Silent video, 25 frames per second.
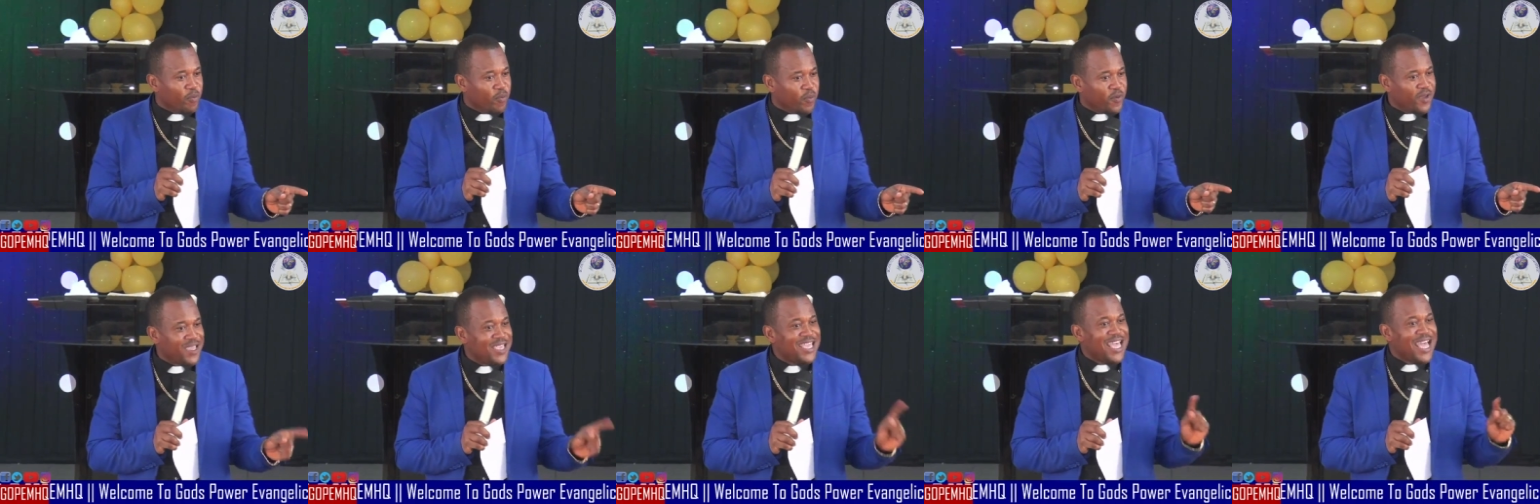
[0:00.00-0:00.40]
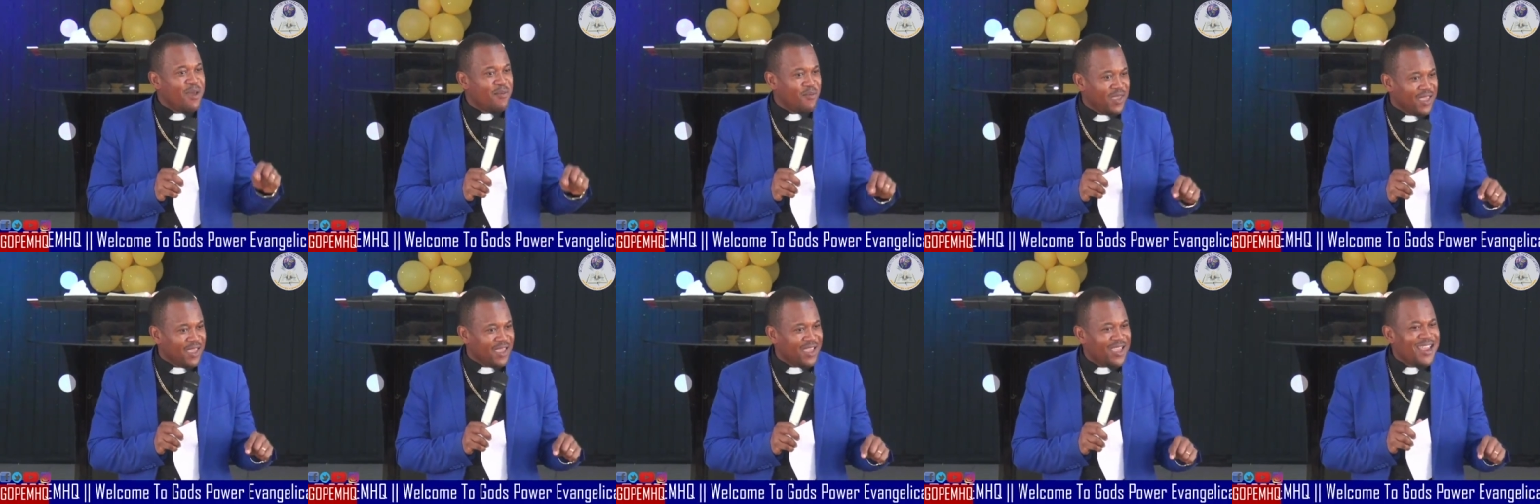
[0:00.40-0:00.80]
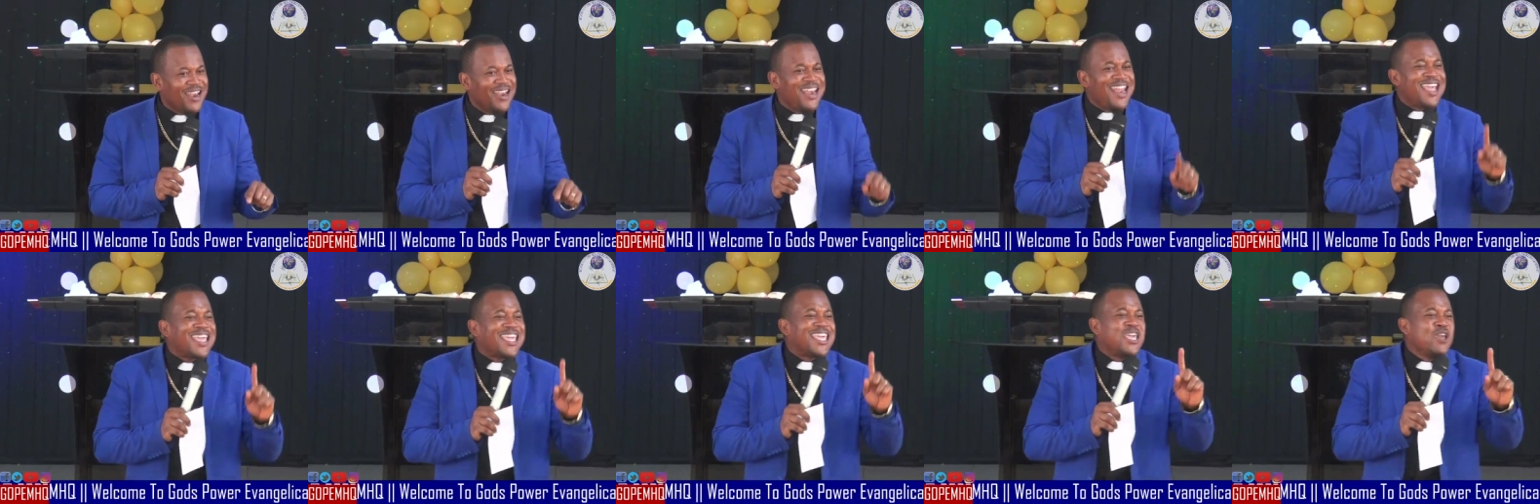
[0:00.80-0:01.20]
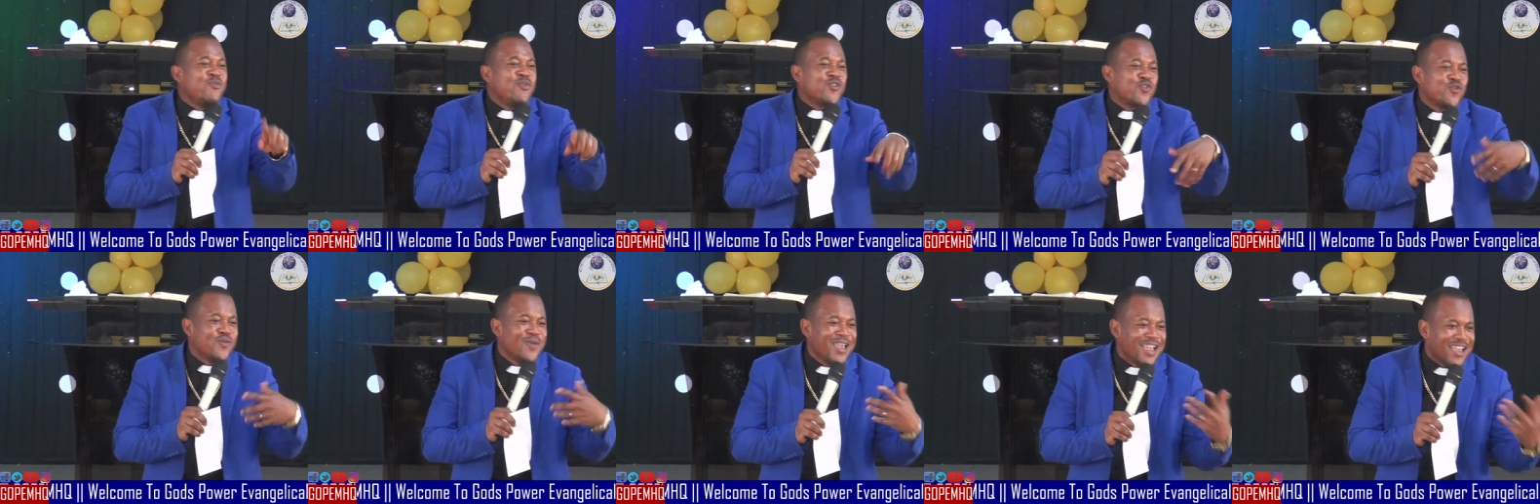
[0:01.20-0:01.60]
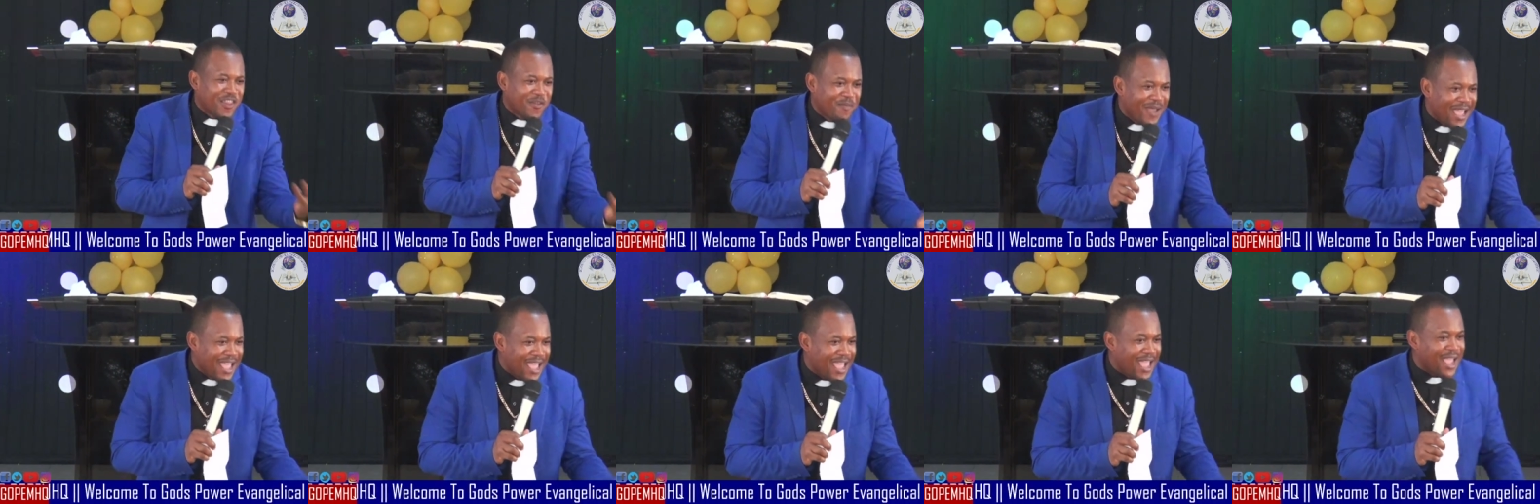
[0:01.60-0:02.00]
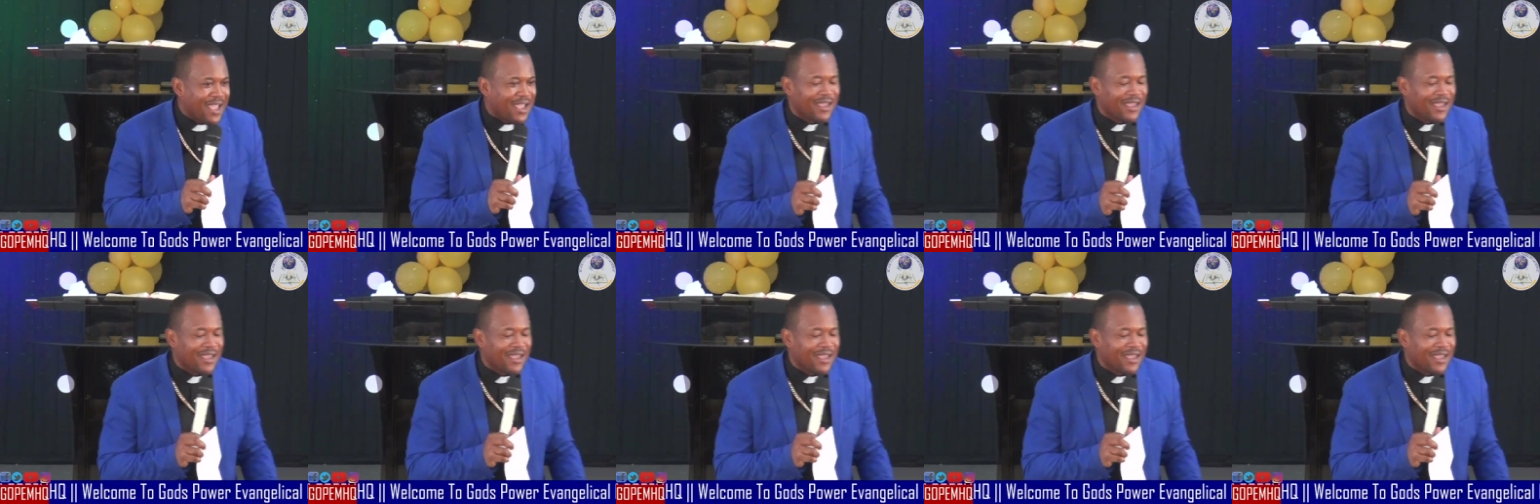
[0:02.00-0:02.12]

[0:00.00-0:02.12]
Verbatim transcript: hear me, Lekki will soon expire.